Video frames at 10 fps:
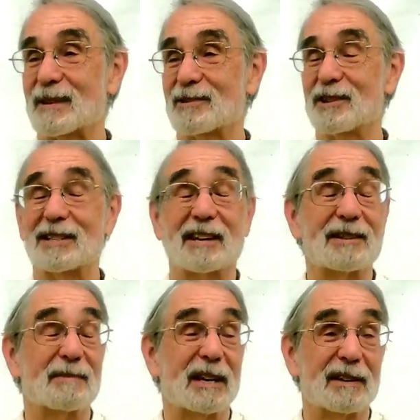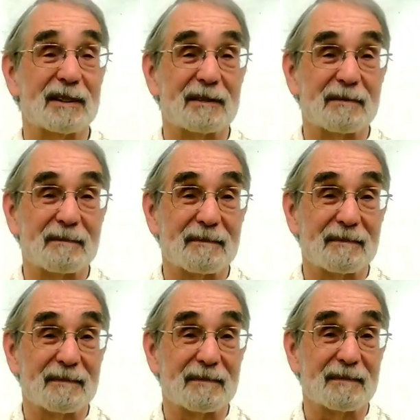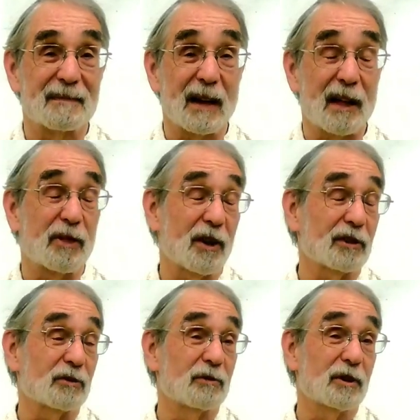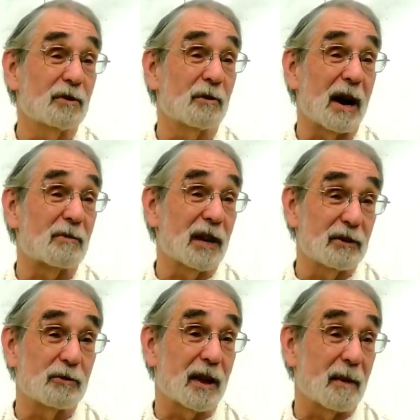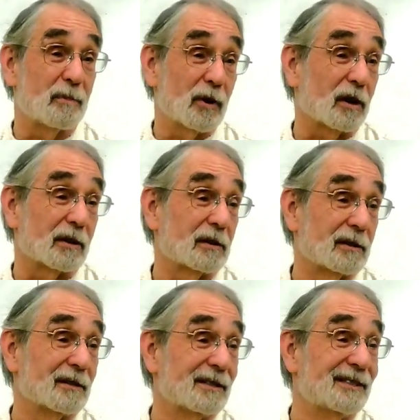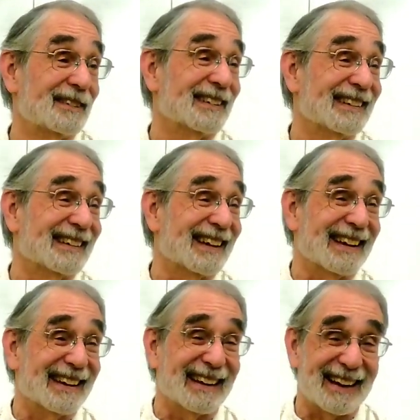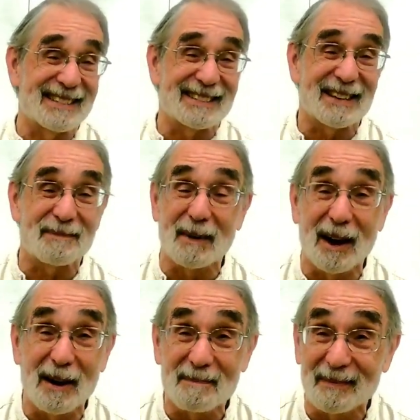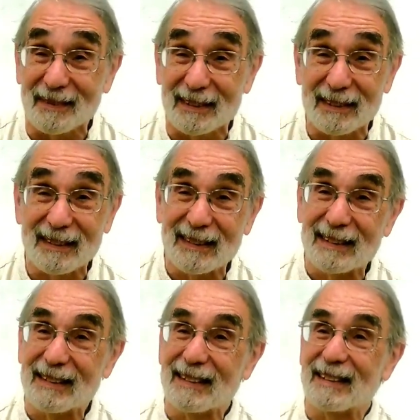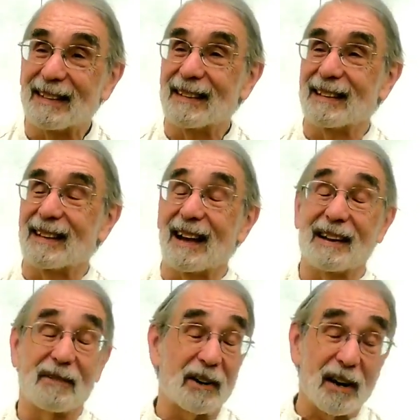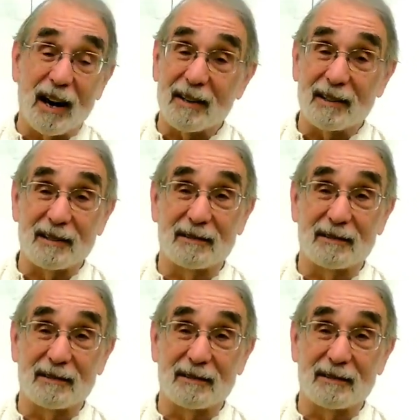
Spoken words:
She said to me, "I thought you knew. I read you that book." I said, "Mom, I never got it.